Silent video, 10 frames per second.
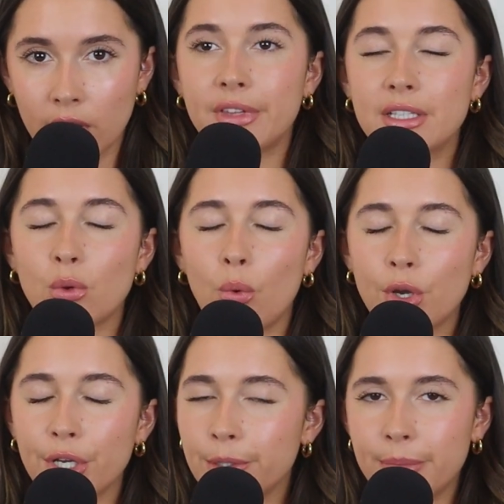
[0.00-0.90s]
There's
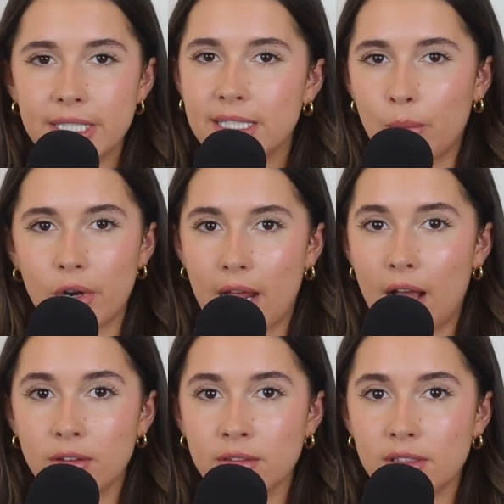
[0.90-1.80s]
going to be someone
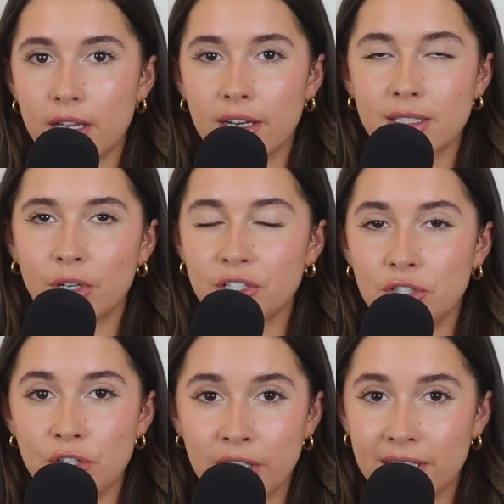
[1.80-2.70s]
else. And as much
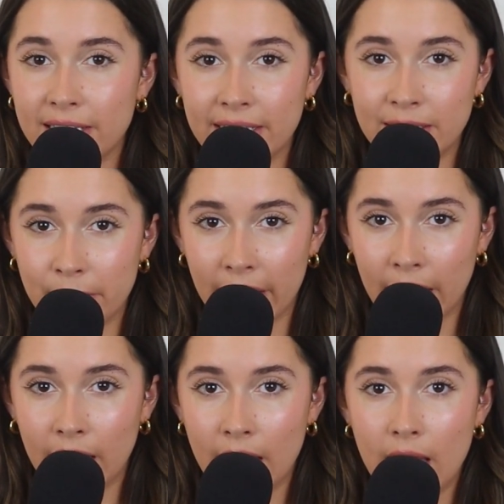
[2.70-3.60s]
as you can say to
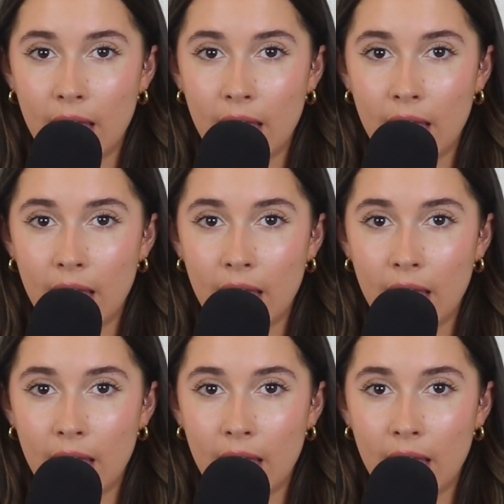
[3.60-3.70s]
me,